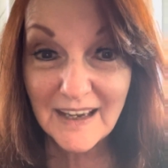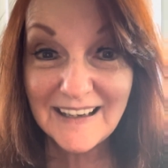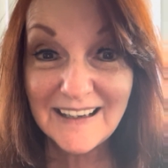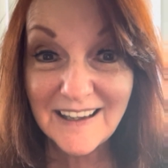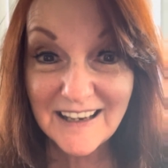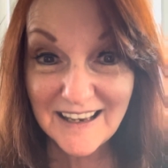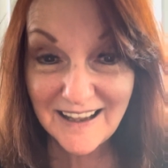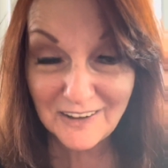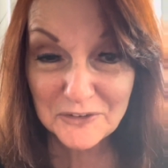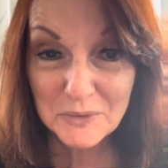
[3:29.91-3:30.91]
honey,
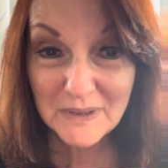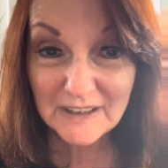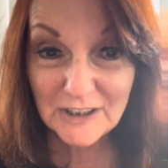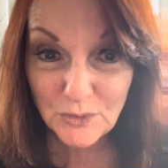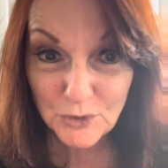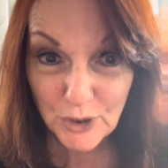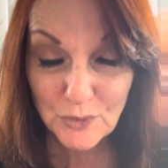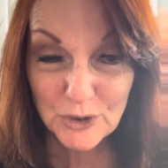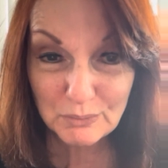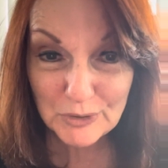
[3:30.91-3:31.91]
ultimately you
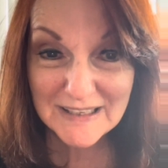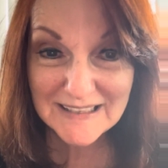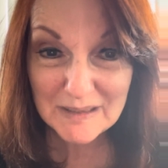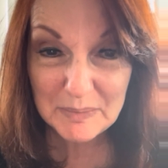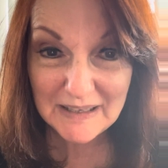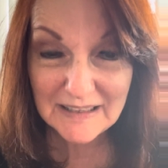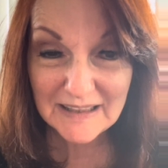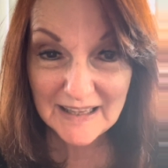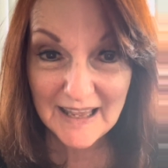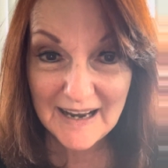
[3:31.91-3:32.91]
chose to participate
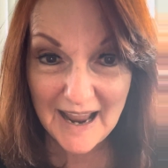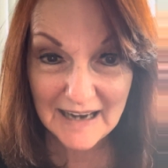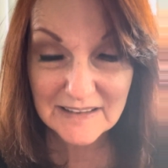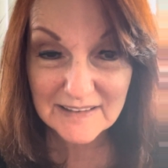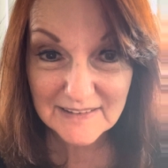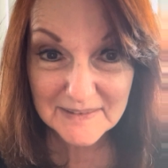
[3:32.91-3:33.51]
in that act.